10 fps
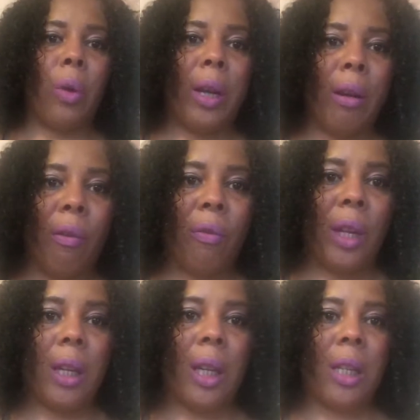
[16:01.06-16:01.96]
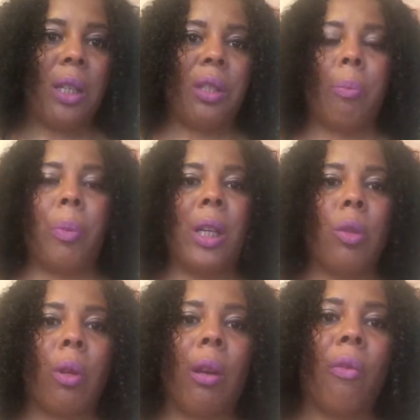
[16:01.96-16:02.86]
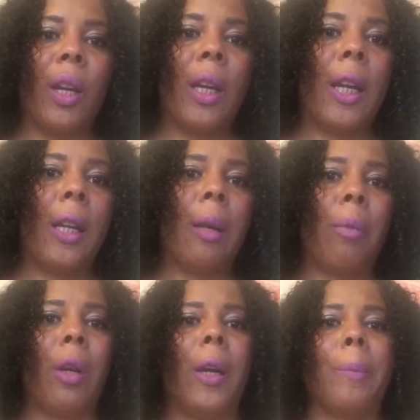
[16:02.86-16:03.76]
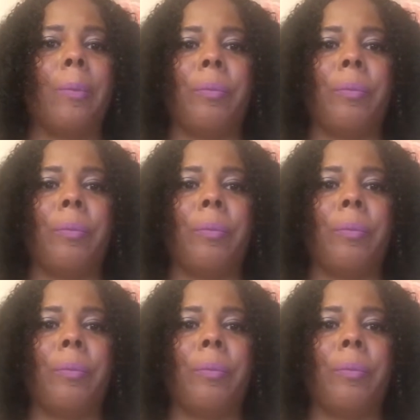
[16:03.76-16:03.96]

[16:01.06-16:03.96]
way of thinking is the best way of thinking. I'm like,